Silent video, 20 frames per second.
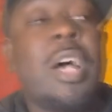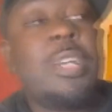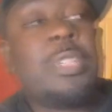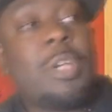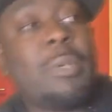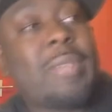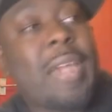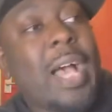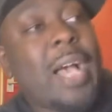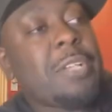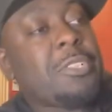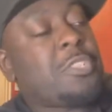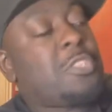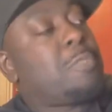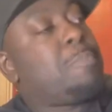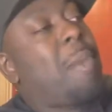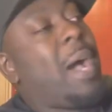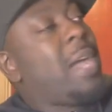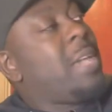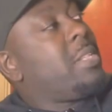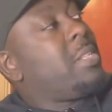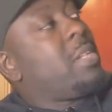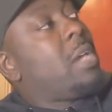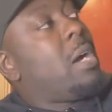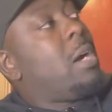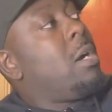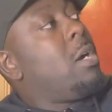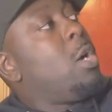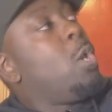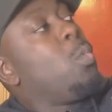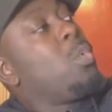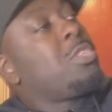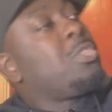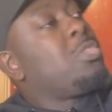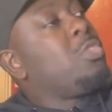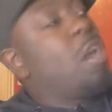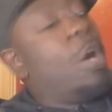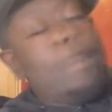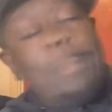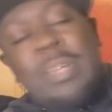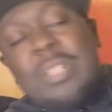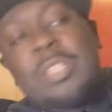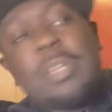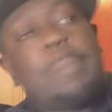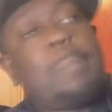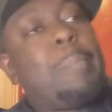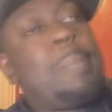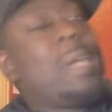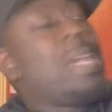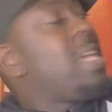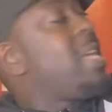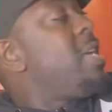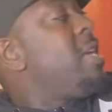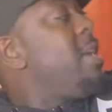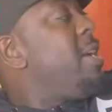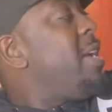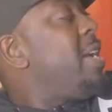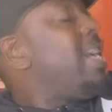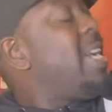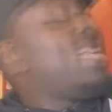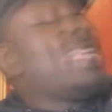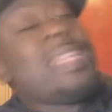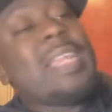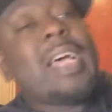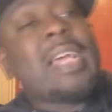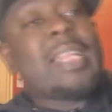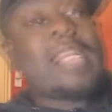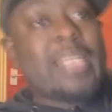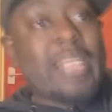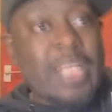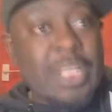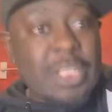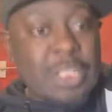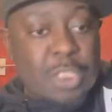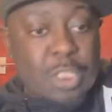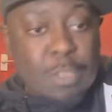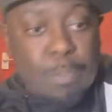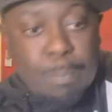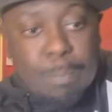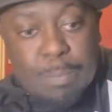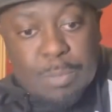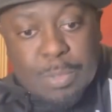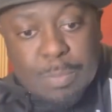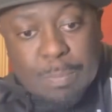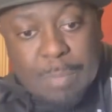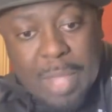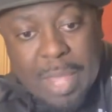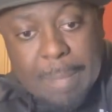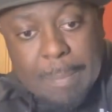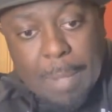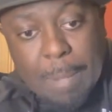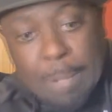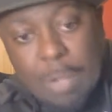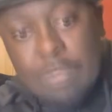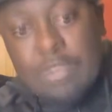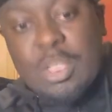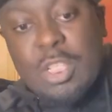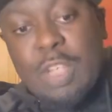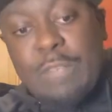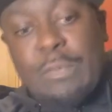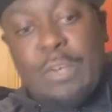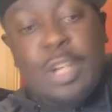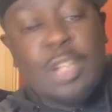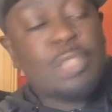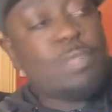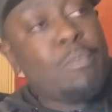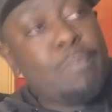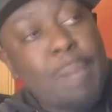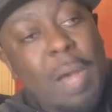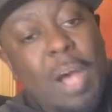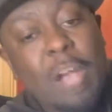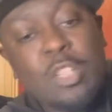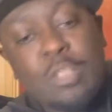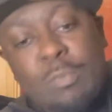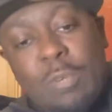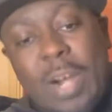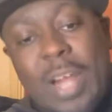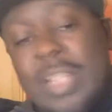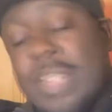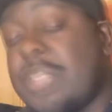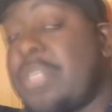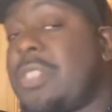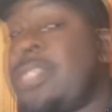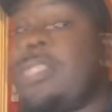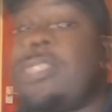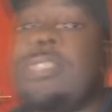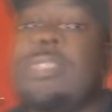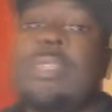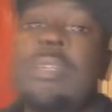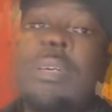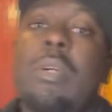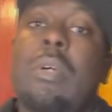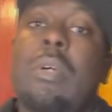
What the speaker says: So that spider was not meant to be in this multiverse with Miles Morales.